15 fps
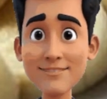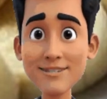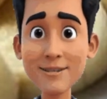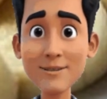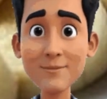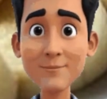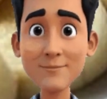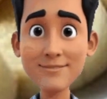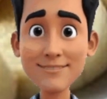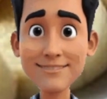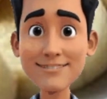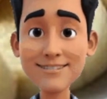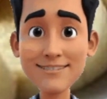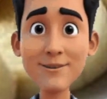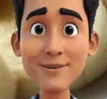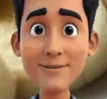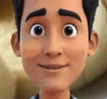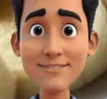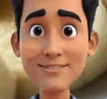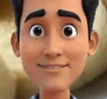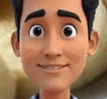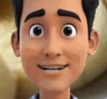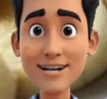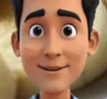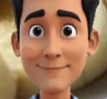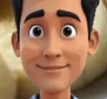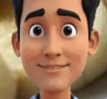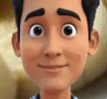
Avoid fried, spicy,